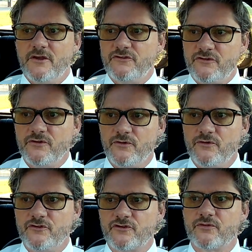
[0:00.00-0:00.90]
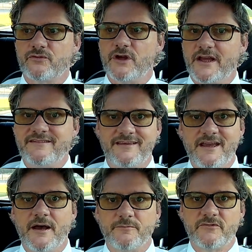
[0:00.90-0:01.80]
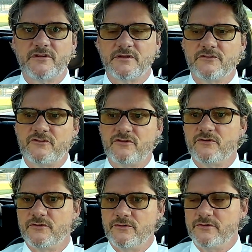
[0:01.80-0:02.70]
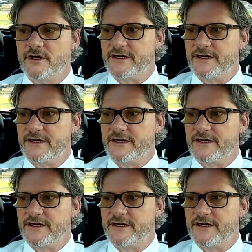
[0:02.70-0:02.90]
to attempt to